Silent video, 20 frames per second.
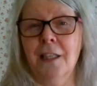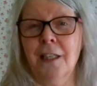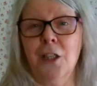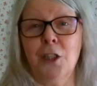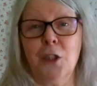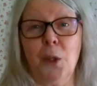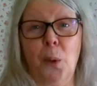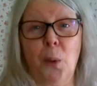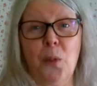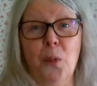
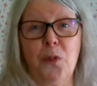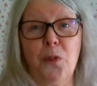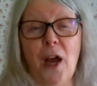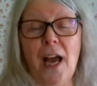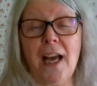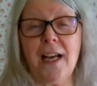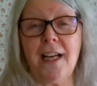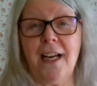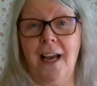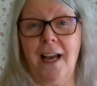So
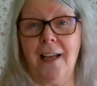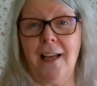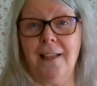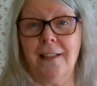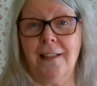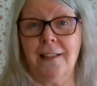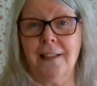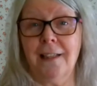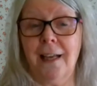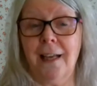that
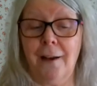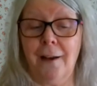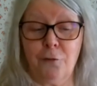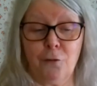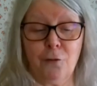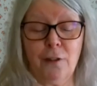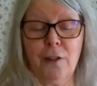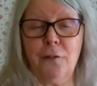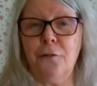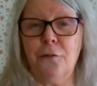night,
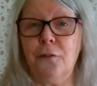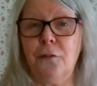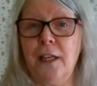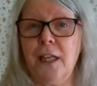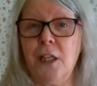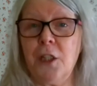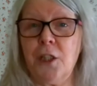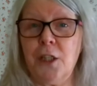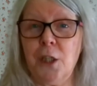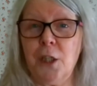after he'd
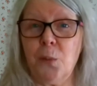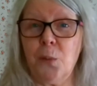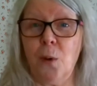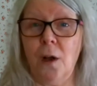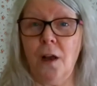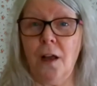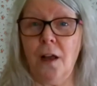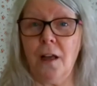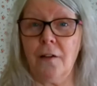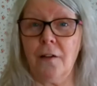finished his
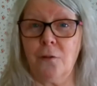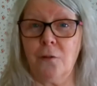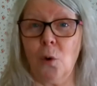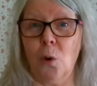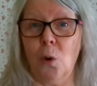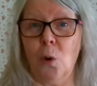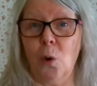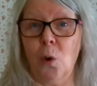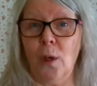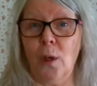work for
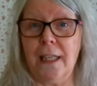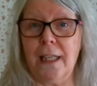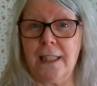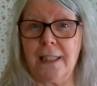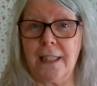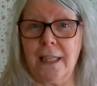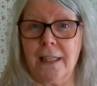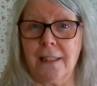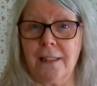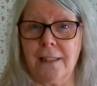all his
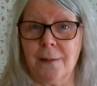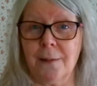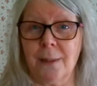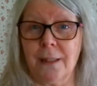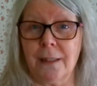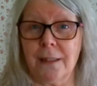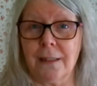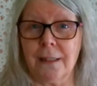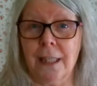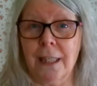
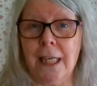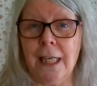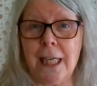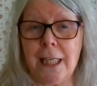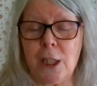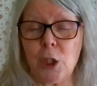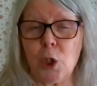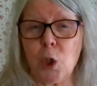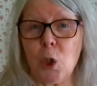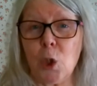customers,
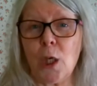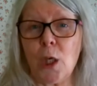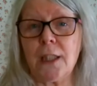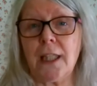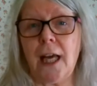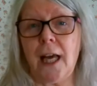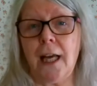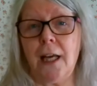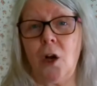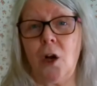he took
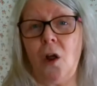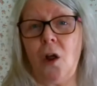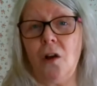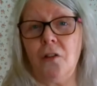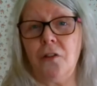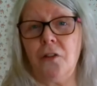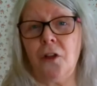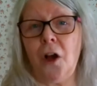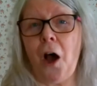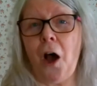that
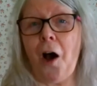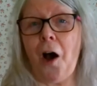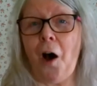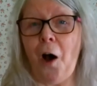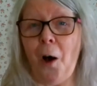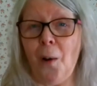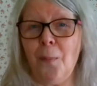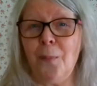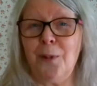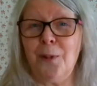cloth
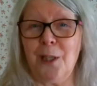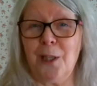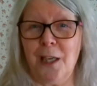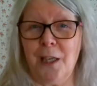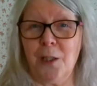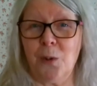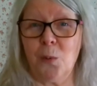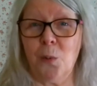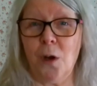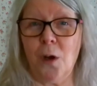up to
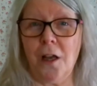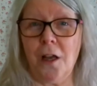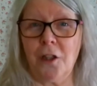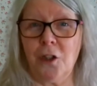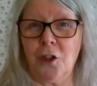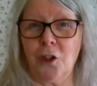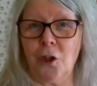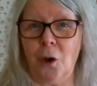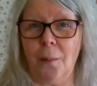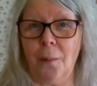his
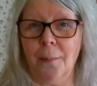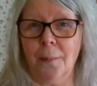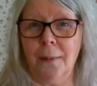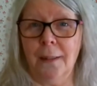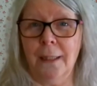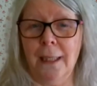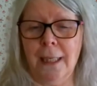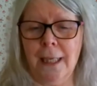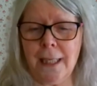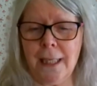workshop.
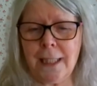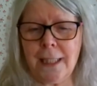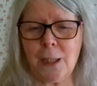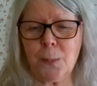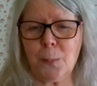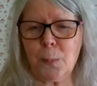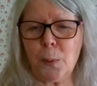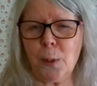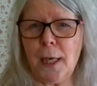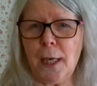He
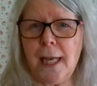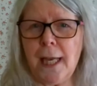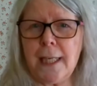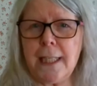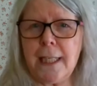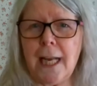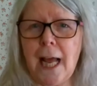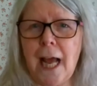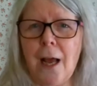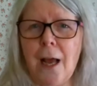spread
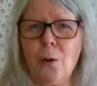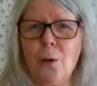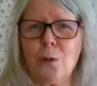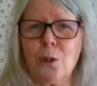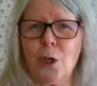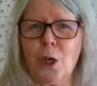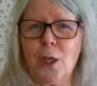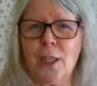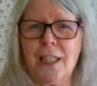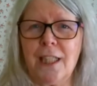it
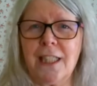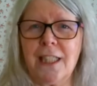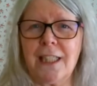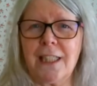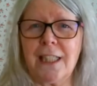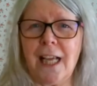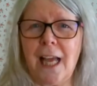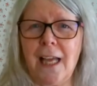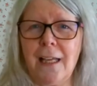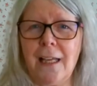out on his
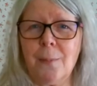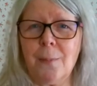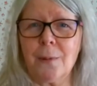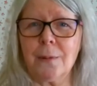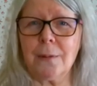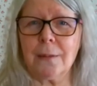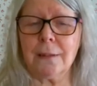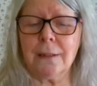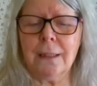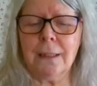table.
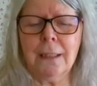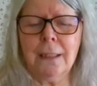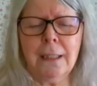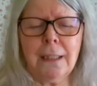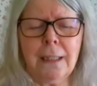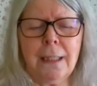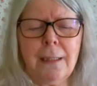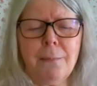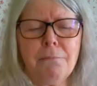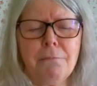
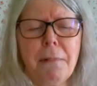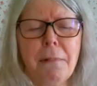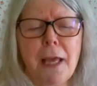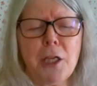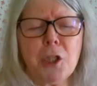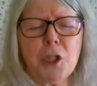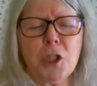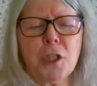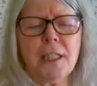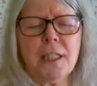He
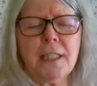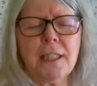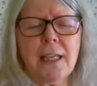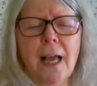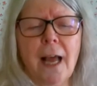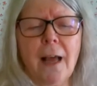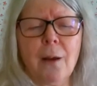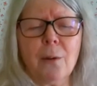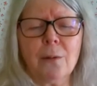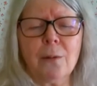measured it
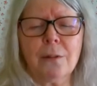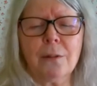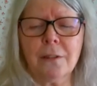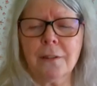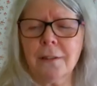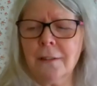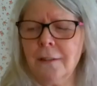out.